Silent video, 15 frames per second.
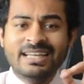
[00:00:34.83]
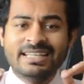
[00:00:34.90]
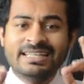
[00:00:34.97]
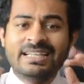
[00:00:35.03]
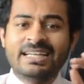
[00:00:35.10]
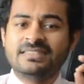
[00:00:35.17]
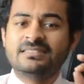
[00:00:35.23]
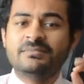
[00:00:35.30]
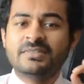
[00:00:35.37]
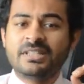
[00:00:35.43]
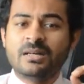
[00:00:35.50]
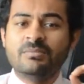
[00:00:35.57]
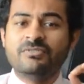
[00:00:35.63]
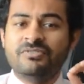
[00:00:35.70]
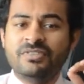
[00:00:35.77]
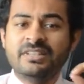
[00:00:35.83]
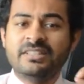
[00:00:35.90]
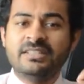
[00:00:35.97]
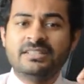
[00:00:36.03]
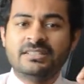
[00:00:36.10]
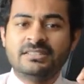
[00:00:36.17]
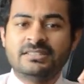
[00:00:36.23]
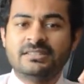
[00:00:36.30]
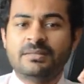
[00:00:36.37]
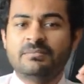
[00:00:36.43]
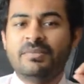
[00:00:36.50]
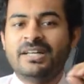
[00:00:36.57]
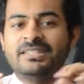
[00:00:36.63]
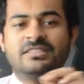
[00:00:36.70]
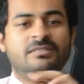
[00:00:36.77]
He hasn't become filthy rich
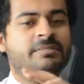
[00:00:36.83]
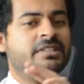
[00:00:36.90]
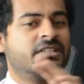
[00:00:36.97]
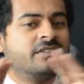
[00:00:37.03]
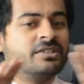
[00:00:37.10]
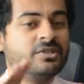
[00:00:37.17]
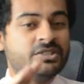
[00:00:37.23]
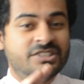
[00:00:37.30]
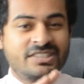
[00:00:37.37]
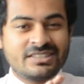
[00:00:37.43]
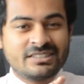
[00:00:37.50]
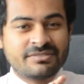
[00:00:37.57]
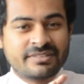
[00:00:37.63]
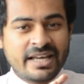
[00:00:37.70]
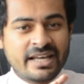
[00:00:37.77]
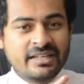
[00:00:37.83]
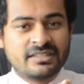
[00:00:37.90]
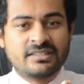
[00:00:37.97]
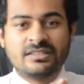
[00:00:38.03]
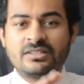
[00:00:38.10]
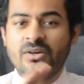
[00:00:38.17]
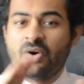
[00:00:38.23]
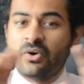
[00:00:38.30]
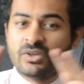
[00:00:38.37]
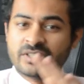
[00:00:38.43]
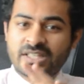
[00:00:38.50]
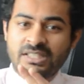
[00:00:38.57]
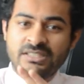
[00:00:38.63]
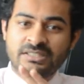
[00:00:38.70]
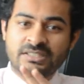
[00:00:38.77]
by just being a good judge of character or
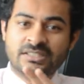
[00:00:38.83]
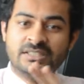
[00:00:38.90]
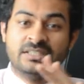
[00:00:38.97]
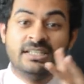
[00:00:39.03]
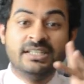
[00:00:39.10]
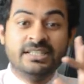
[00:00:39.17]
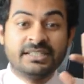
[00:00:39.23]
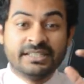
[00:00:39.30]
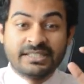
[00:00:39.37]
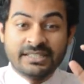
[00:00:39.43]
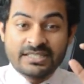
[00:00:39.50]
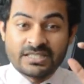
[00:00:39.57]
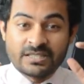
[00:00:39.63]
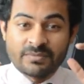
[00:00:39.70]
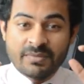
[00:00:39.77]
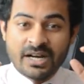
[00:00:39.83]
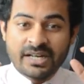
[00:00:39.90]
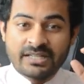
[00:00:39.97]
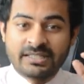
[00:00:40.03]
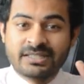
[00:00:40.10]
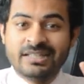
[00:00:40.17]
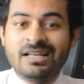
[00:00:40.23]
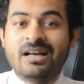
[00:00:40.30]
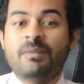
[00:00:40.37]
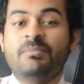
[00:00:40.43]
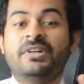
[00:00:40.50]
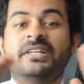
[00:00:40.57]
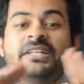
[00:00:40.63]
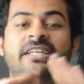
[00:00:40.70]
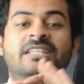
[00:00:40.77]
culture. He's smart,
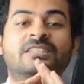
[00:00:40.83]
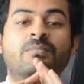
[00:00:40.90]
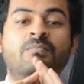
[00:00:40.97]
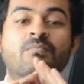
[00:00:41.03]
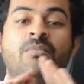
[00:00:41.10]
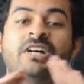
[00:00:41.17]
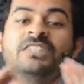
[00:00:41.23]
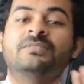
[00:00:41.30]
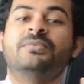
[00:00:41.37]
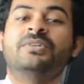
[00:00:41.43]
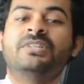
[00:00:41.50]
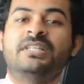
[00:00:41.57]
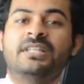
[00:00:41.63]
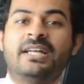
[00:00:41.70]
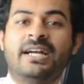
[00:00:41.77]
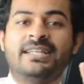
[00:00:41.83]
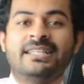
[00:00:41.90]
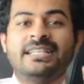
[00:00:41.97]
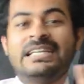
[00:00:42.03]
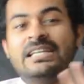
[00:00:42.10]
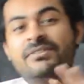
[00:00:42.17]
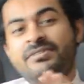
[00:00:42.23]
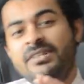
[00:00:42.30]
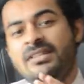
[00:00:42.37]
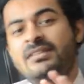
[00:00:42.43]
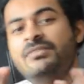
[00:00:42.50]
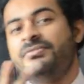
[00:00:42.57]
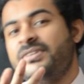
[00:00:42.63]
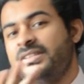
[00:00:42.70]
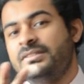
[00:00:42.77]
but it takes much more than that, even in
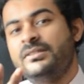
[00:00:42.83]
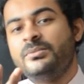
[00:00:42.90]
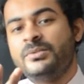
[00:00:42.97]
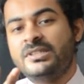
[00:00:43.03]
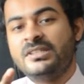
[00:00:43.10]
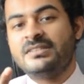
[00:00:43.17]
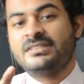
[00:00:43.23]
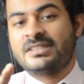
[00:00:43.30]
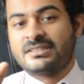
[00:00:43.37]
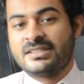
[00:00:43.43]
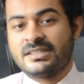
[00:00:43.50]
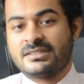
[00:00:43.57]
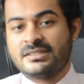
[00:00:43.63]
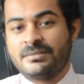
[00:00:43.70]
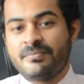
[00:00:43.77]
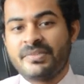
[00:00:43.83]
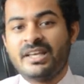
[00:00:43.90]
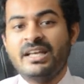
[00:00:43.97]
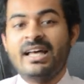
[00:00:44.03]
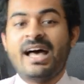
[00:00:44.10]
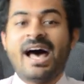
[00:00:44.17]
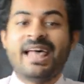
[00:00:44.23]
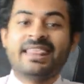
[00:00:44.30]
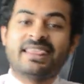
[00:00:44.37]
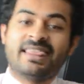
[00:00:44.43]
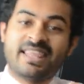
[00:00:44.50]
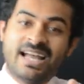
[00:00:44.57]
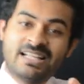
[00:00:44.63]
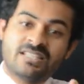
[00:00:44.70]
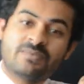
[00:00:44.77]
the fictional world of succession. And
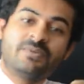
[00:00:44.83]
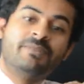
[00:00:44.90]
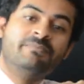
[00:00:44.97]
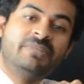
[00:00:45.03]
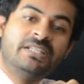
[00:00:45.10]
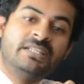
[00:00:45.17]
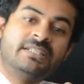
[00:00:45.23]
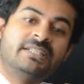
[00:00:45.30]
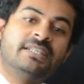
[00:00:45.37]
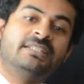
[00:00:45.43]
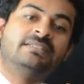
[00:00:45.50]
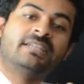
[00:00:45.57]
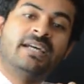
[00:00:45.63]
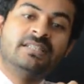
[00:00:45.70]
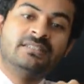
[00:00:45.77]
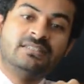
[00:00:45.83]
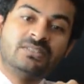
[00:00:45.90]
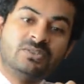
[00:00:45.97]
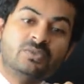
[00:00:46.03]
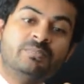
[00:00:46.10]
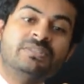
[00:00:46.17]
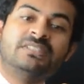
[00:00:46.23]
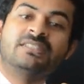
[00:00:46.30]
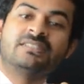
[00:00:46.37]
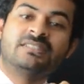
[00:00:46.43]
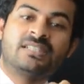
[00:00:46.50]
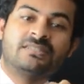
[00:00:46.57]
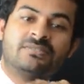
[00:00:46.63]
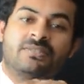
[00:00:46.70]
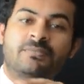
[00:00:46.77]
that's what billionaires and super
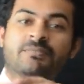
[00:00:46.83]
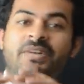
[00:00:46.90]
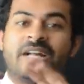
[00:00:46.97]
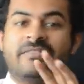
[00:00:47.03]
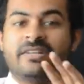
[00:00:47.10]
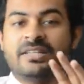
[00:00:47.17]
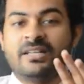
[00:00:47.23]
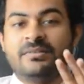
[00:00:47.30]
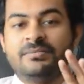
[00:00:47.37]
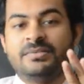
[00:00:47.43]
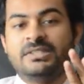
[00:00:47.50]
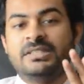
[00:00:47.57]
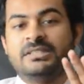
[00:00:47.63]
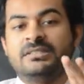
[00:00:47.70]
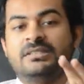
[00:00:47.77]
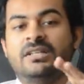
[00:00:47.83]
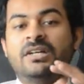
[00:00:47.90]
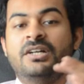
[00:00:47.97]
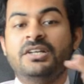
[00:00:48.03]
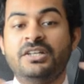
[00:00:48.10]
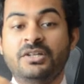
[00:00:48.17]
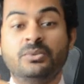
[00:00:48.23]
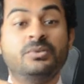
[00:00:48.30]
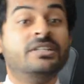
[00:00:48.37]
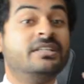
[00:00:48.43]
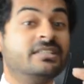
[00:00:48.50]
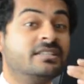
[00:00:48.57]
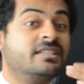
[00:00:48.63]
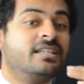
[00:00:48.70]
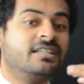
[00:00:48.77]
successful private companies do in
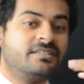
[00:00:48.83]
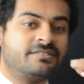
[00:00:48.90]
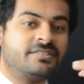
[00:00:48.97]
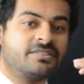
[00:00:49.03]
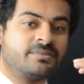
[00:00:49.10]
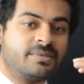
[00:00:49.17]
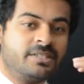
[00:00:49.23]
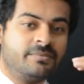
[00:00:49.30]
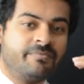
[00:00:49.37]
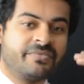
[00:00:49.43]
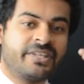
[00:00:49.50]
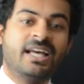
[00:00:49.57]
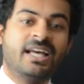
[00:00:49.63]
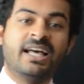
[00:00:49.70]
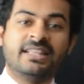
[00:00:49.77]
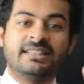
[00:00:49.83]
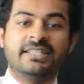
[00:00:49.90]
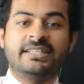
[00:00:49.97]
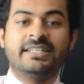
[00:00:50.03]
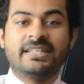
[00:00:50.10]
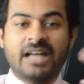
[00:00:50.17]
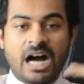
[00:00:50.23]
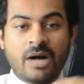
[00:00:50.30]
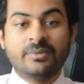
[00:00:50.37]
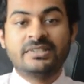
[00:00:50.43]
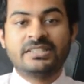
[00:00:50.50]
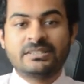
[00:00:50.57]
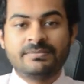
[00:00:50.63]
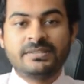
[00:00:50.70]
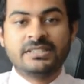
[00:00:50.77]
real life as well. They take our
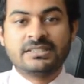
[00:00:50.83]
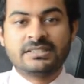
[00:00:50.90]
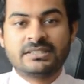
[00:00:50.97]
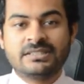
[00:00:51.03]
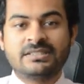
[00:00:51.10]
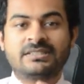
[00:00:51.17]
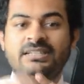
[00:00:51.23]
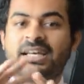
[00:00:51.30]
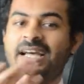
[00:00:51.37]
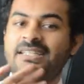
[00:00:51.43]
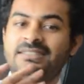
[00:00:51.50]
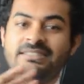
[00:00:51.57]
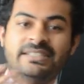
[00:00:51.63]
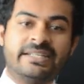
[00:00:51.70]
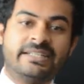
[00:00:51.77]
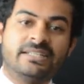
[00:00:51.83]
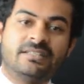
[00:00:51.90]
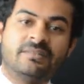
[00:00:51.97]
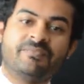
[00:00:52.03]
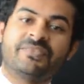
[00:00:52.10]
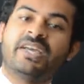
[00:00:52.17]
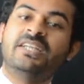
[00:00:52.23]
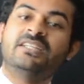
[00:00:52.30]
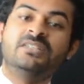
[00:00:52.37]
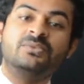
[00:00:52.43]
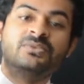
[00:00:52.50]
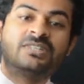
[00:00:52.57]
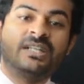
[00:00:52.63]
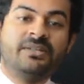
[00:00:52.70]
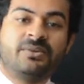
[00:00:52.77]
experiences as data and
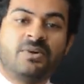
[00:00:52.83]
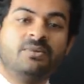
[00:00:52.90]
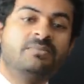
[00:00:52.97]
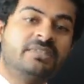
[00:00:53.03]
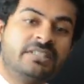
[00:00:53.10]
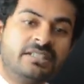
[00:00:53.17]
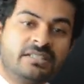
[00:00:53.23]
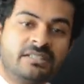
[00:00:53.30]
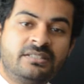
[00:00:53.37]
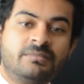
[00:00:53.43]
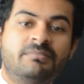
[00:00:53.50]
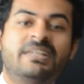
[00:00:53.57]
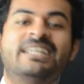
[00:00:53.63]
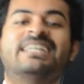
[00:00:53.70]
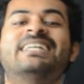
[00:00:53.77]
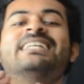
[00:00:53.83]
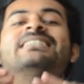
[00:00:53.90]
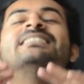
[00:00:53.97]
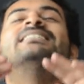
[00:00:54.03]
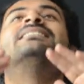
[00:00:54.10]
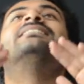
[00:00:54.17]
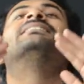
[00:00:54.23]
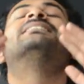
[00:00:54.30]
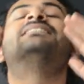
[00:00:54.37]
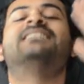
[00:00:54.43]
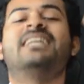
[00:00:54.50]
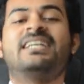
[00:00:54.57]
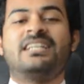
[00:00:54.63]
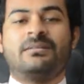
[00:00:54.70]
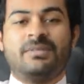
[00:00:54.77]
use that raw material to make
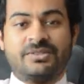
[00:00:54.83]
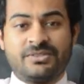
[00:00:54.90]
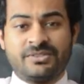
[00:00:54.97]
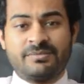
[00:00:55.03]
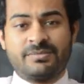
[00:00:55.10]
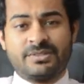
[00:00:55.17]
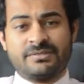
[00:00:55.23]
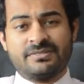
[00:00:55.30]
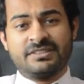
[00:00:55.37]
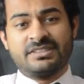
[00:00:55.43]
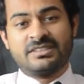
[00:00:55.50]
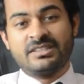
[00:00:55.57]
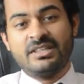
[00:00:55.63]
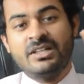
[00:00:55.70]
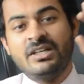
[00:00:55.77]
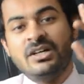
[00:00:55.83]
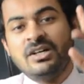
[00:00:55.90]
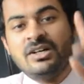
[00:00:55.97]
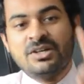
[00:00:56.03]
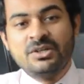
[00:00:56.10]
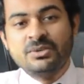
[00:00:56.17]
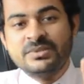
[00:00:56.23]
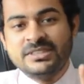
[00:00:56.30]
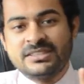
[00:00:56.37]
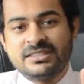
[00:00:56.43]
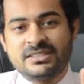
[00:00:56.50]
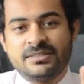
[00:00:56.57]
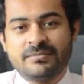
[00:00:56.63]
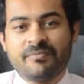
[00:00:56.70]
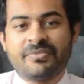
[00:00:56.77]
insane amounts of profits. Who is
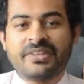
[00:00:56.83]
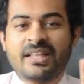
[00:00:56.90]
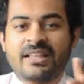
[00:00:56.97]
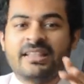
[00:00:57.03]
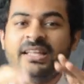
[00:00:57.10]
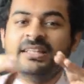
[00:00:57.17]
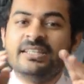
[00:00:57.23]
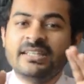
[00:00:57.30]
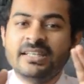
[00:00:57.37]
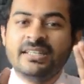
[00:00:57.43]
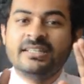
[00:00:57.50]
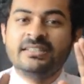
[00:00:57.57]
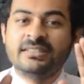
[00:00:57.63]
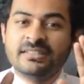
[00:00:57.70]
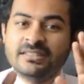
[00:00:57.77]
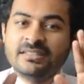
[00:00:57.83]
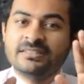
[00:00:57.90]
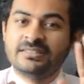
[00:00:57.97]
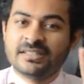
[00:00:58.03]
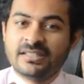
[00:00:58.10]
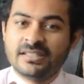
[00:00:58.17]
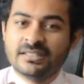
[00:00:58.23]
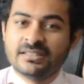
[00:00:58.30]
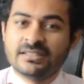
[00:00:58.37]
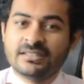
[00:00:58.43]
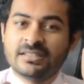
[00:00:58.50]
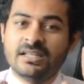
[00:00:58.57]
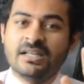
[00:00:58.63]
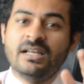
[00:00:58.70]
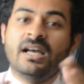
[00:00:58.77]
it that they are really selling?
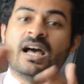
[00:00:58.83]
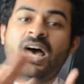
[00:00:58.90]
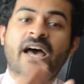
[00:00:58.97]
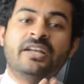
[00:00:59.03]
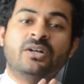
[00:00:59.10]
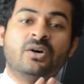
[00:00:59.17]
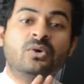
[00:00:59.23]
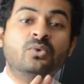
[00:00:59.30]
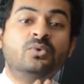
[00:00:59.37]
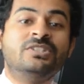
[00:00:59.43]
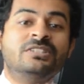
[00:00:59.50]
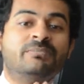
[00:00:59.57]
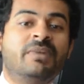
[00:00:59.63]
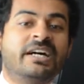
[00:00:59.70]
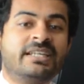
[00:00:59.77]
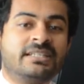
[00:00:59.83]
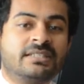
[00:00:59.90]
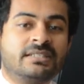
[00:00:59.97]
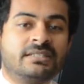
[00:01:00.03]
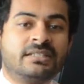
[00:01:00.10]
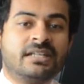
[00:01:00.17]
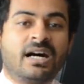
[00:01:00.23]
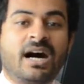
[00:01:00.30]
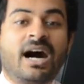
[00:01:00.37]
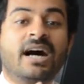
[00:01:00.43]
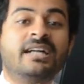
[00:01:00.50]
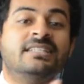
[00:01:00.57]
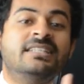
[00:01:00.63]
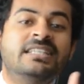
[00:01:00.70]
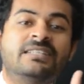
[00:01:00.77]
And who is buying it?
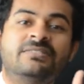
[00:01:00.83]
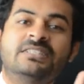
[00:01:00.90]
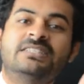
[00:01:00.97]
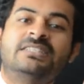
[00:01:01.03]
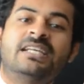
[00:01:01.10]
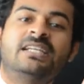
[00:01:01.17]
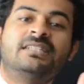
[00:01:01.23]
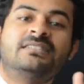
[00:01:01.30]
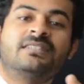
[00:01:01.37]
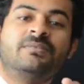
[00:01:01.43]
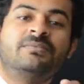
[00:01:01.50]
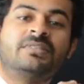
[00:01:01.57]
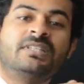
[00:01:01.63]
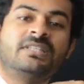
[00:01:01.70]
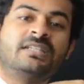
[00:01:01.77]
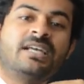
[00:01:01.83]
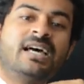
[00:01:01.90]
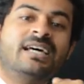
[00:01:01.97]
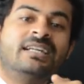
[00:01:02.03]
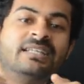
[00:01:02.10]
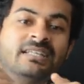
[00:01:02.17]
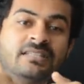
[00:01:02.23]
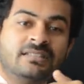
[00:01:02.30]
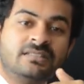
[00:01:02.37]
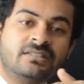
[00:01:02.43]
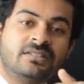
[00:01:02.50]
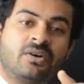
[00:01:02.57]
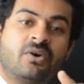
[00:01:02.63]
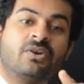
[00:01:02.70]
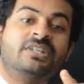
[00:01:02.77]
Are they even selling something
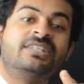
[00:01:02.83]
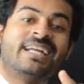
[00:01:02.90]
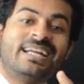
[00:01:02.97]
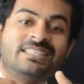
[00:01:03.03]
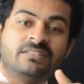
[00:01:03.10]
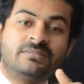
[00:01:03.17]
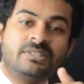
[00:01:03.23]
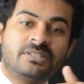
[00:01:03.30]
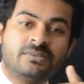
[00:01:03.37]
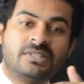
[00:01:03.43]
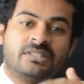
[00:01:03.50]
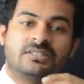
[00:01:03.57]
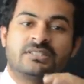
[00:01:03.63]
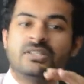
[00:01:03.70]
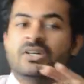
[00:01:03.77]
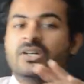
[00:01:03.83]
real or tangible to us?